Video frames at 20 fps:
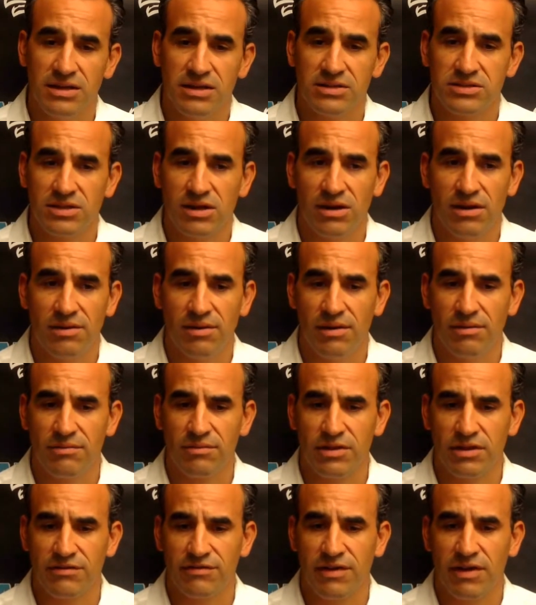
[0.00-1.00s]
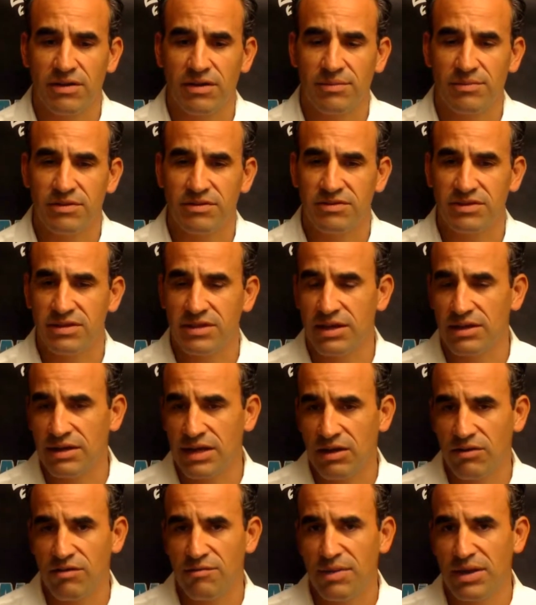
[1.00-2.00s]
So I'm really fired up to see that
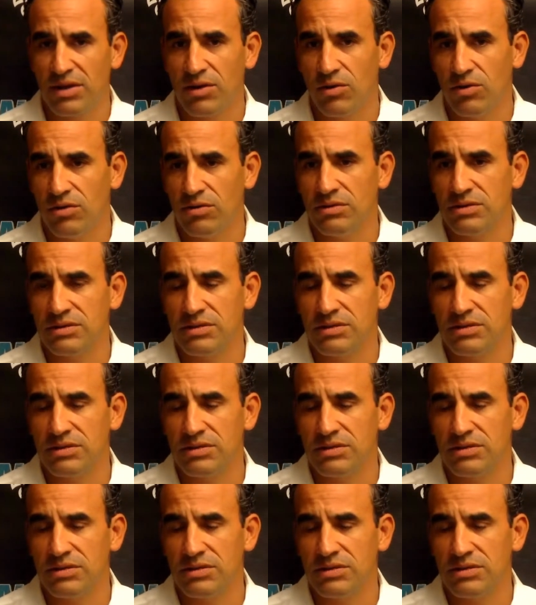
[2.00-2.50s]
now we made whole,